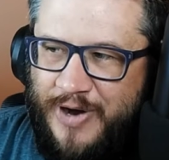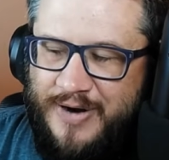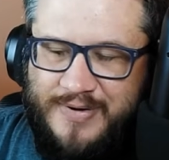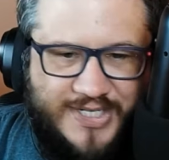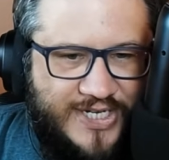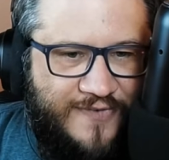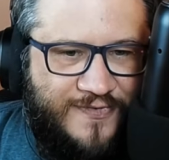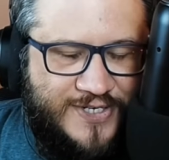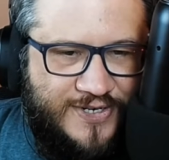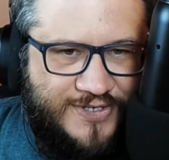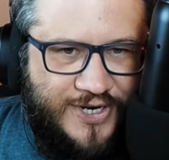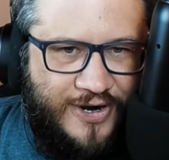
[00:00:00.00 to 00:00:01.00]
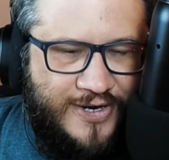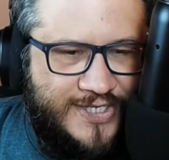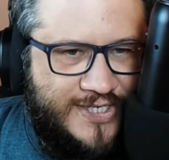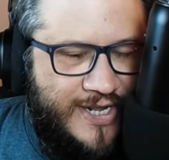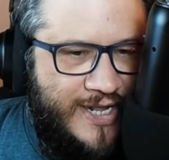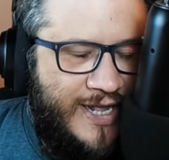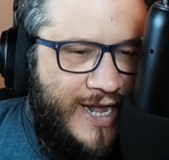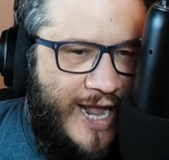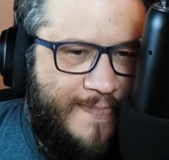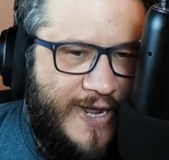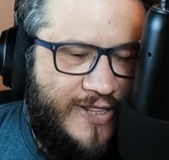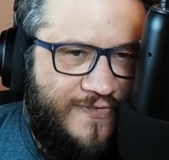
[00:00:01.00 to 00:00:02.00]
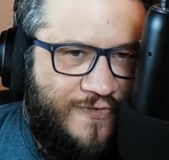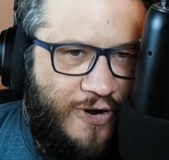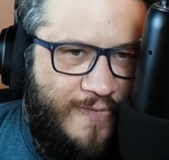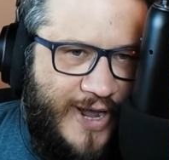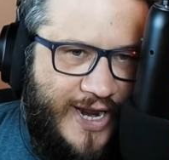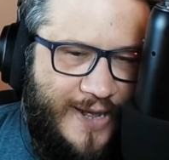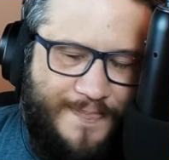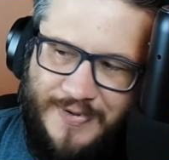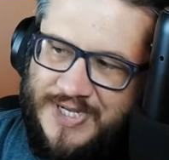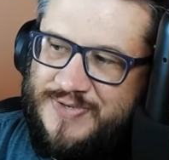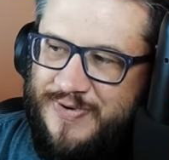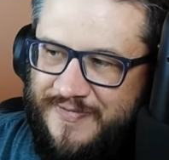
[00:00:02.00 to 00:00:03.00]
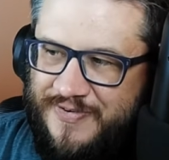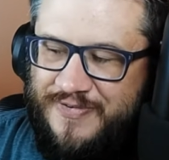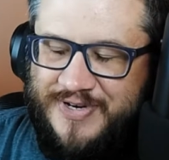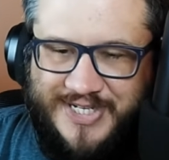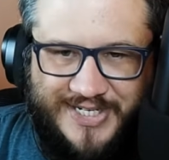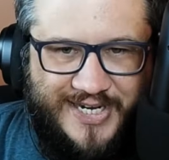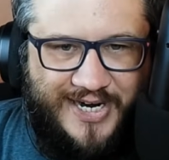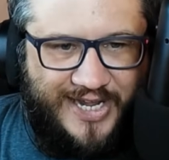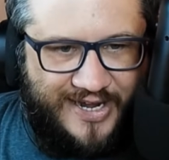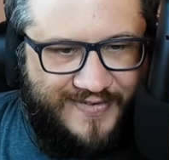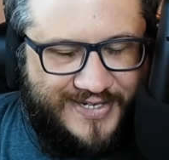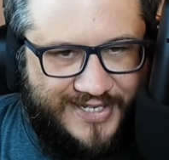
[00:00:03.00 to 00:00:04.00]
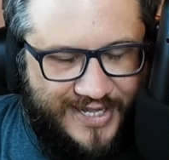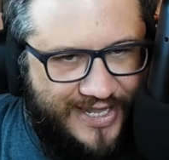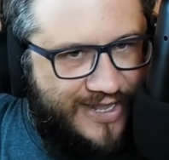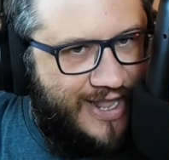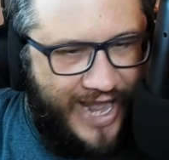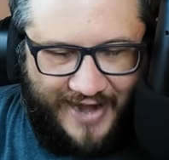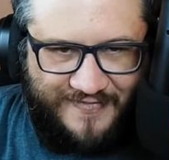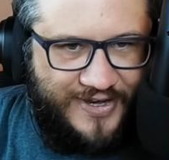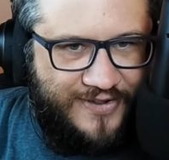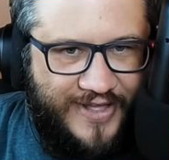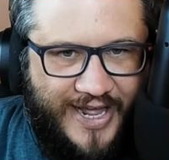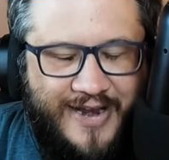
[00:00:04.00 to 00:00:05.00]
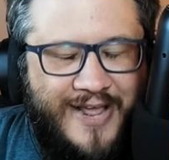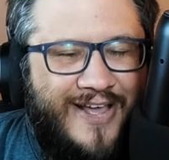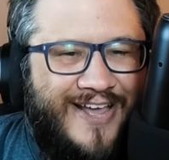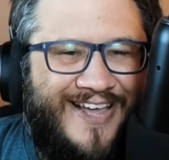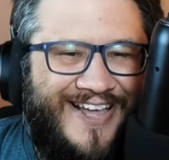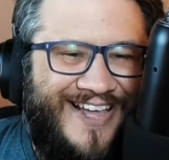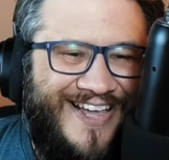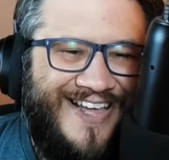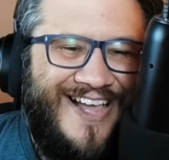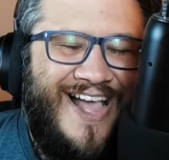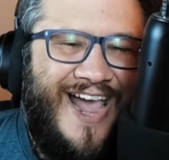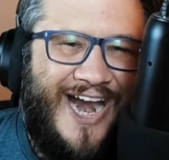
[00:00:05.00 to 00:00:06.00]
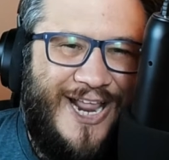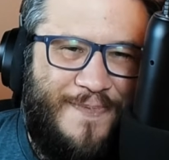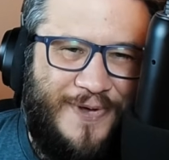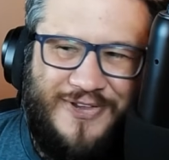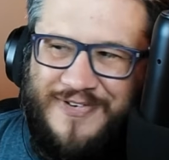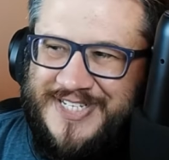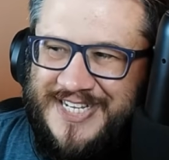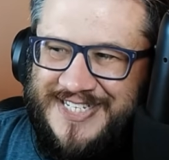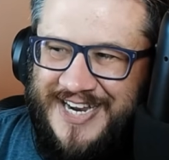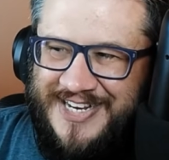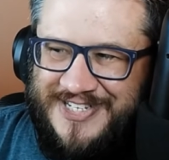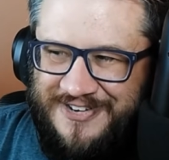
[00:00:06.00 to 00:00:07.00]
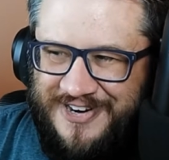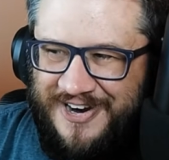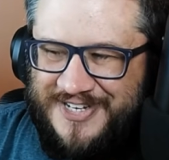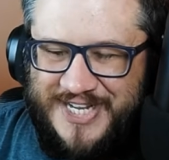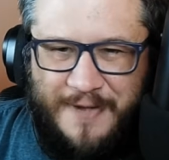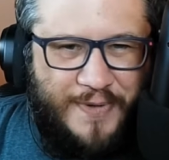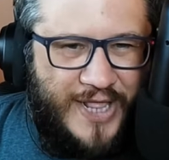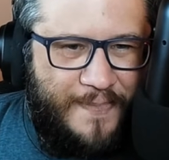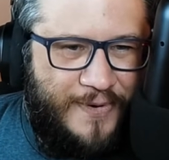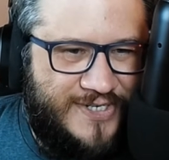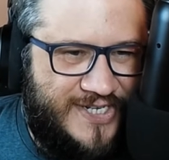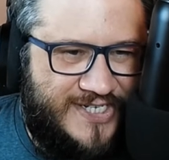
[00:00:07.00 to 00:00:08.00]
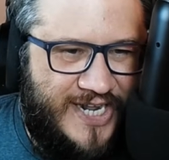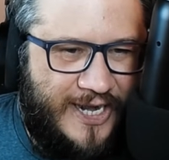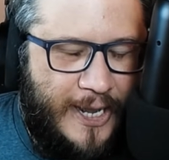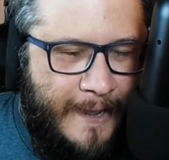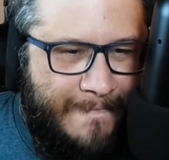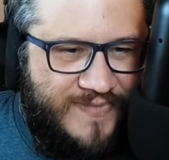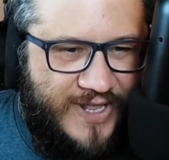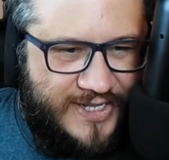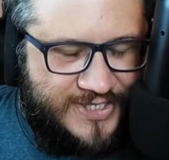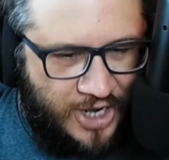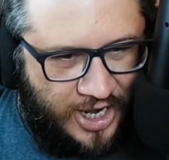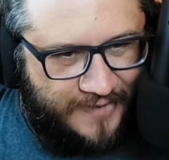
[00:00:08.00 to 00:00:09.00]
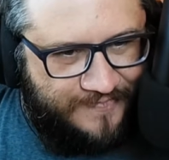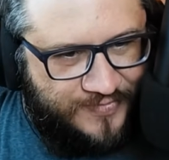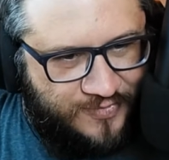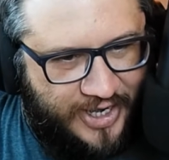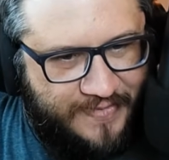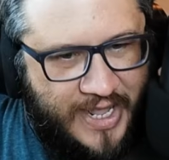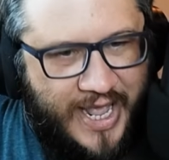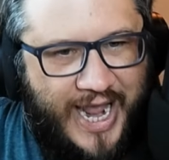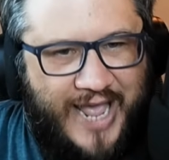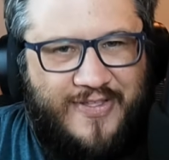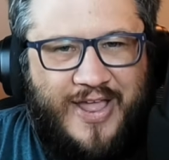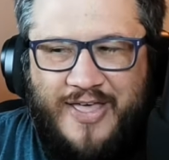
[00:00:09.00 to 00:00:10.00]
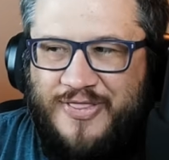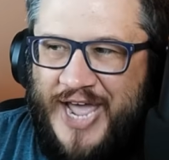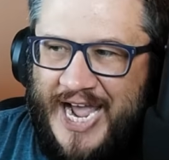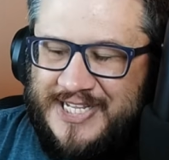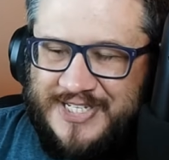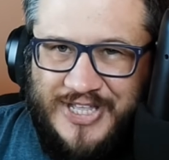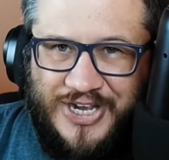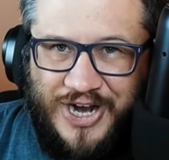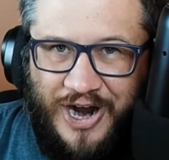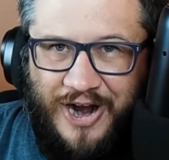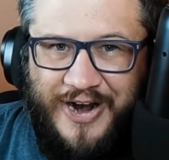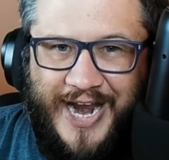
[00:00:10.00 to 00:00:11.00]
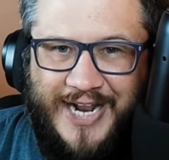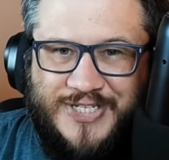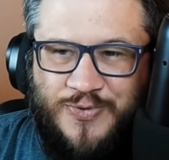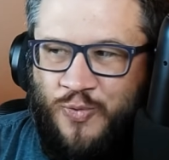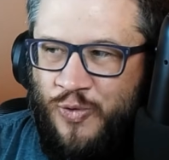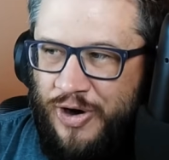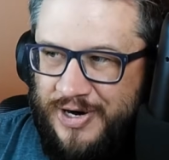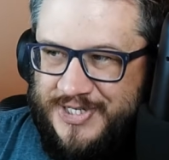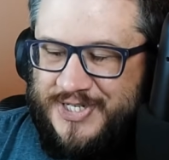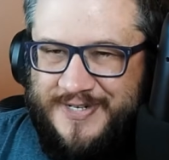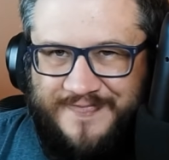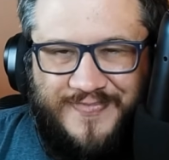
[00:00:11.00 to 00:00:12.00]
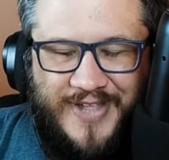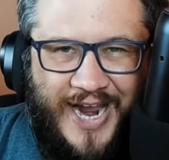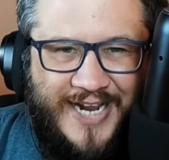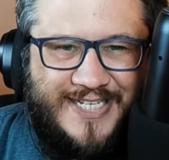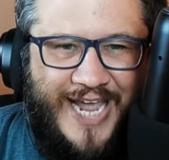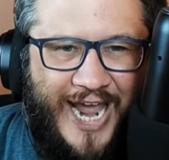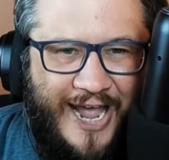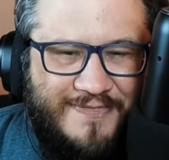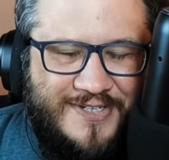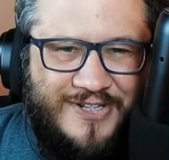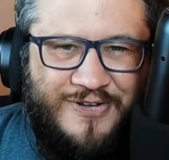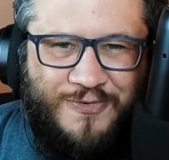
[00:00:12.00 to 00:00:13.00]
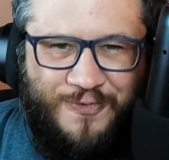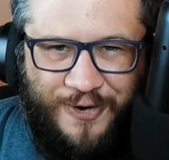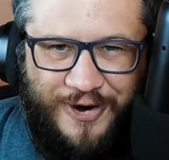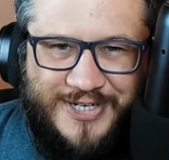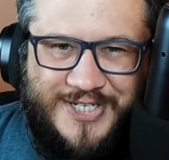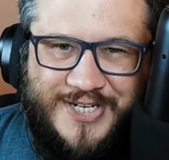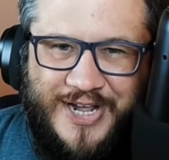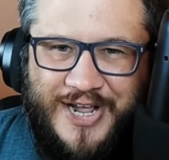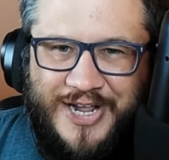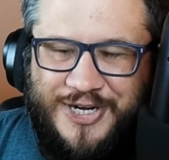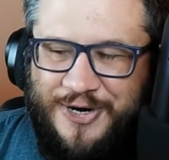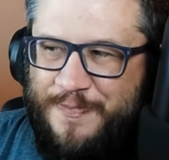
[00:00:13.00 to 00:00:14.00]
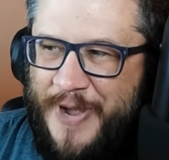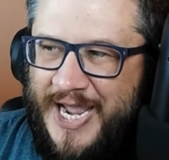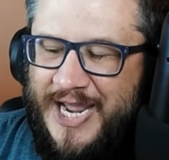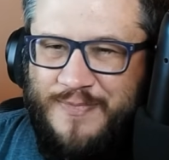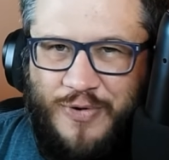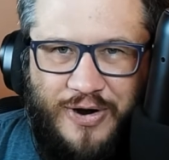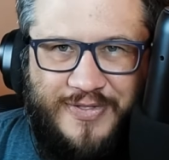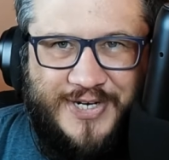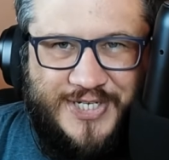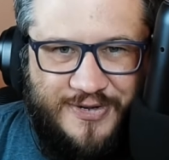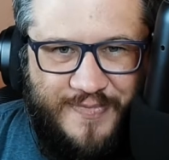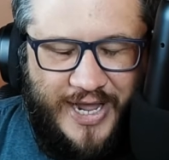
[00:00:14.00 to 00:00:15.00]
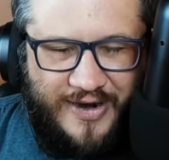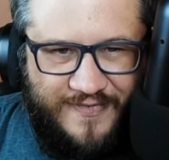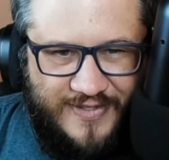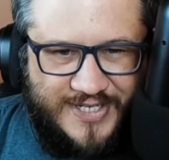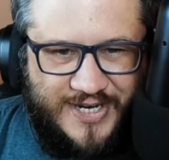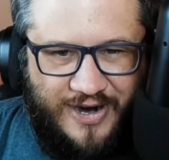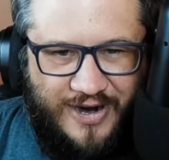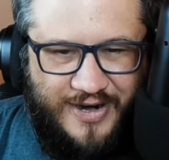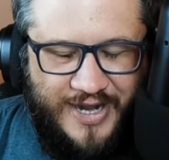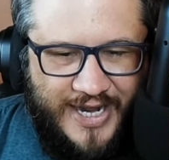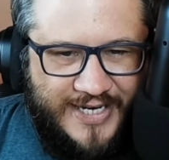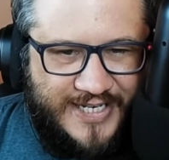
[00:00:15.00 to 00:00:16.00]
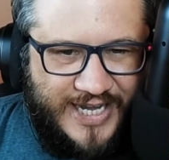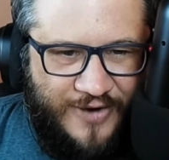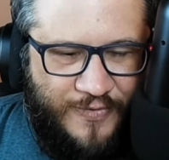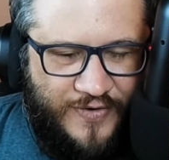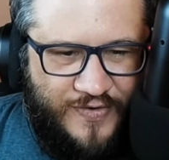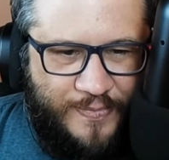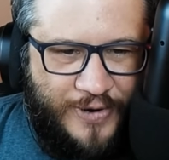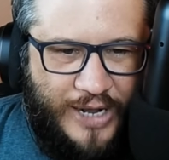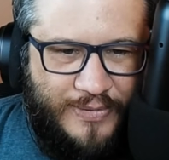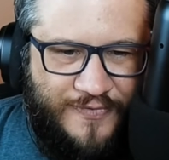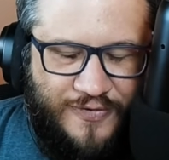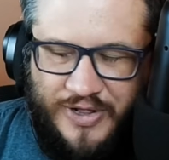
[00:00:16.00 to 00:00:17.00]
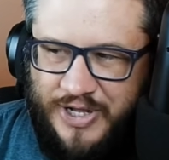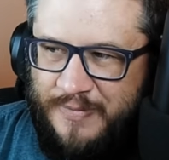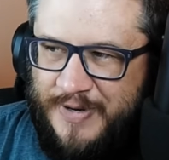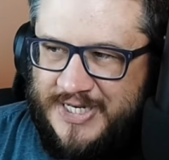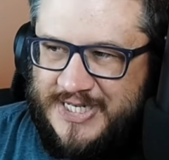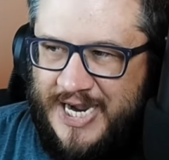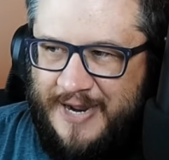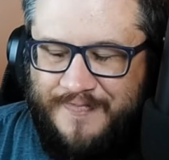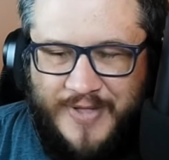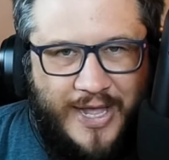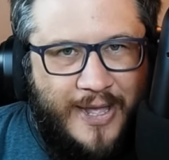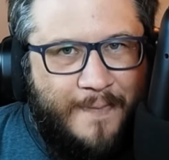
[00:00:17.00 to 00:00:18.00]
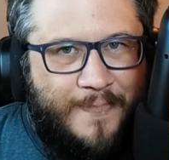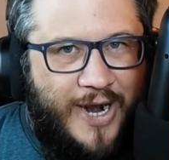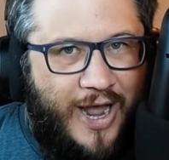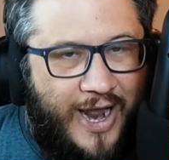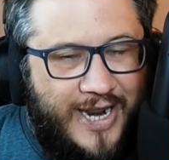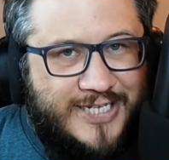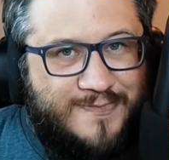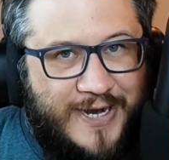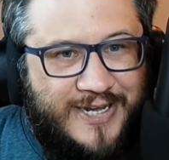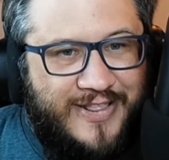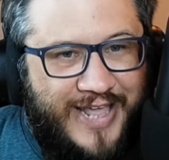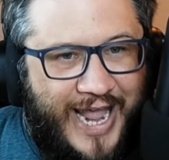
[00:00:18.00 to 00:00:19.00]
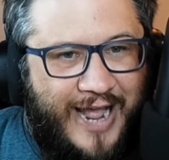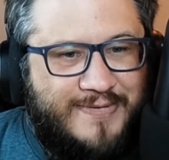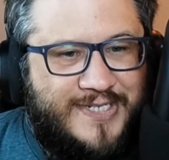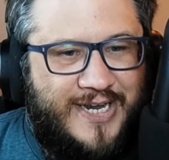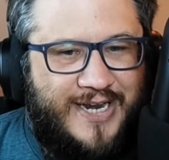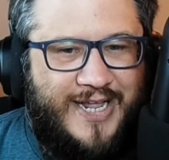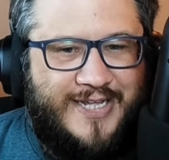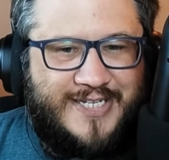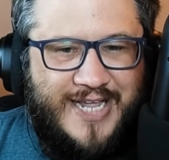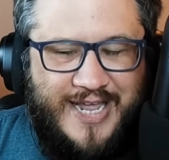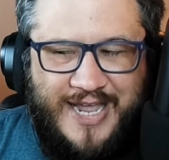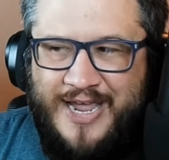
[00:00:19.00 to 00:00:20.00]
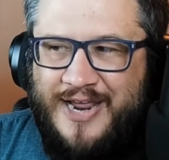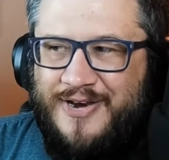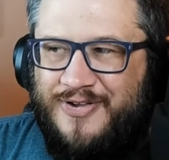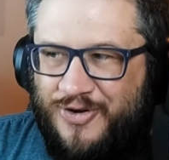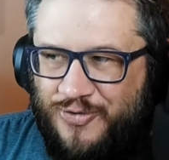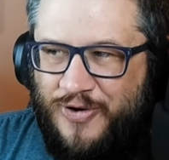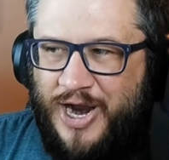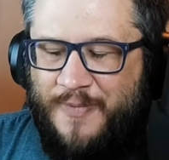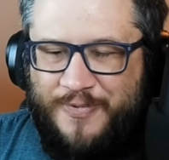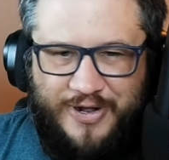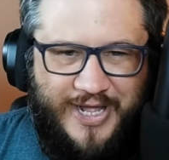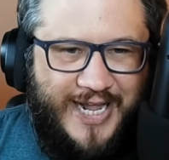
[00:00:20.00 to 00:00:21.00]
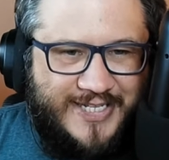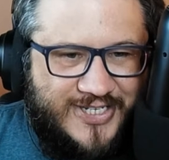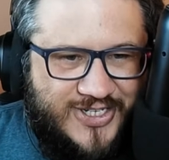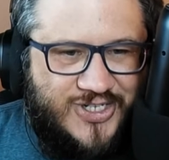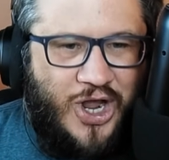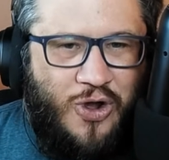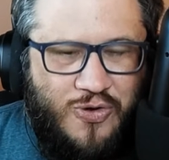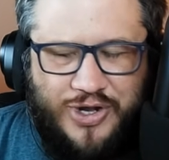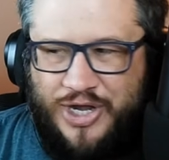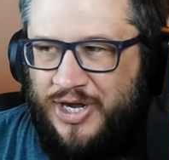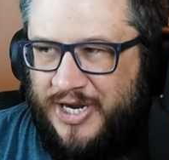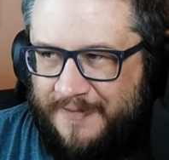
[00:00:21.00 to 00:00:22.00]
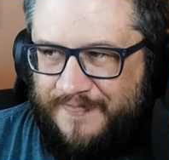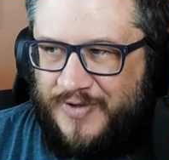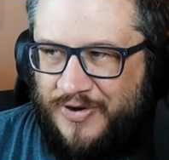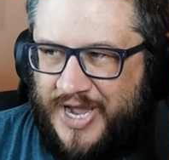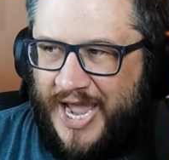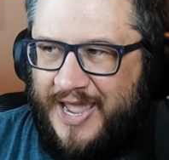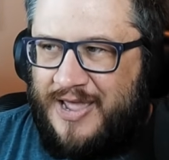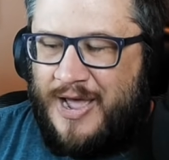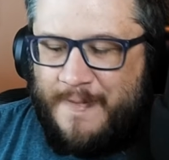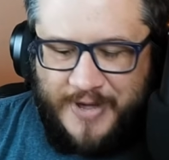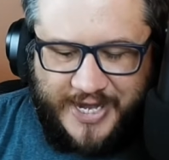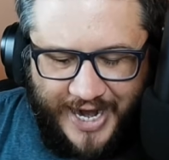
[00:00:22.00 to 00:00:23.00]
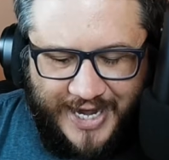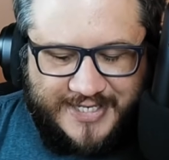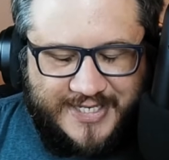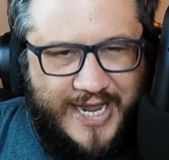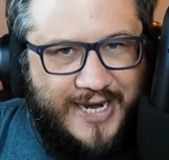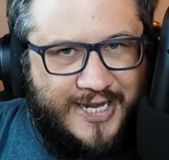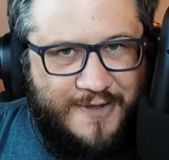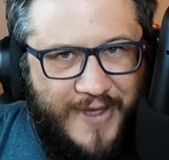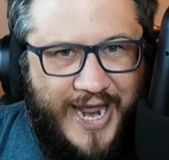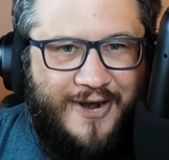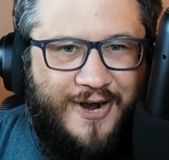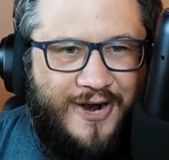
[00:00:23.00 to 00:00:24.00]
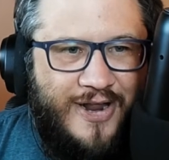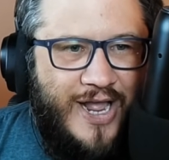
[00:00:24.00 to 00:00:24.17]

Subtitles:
him to see it for 2 turns, I pay the 4 mana plus 1 for the Rhystic Study, obviously. You have to do that. And you put the Rhystic Study 2 cards deep in that person's deck, and it's gone, right? And that's the card at its worst. At its absolute worst, you're paying more than 2 mana for this card to get rid of a problem for a little bit of time. But Unexpectedly Absent is incredible. It's so good, okay? Because in Commander,